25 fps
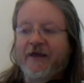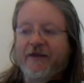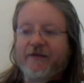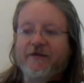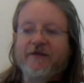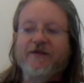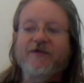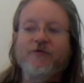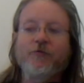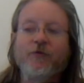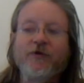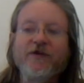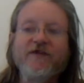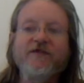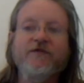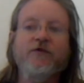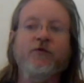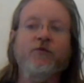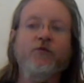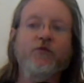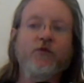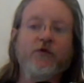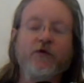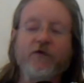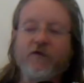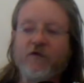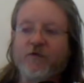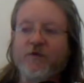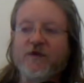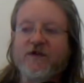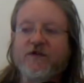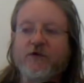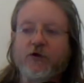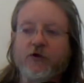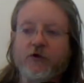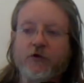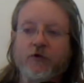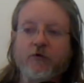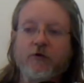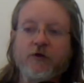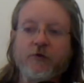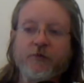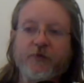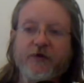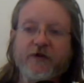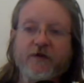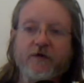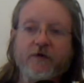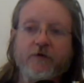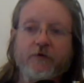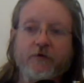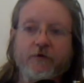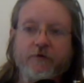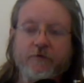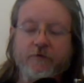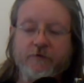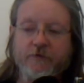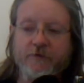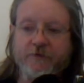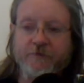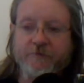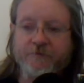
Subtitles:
This wisdom of Mr. Noel Pettigrew,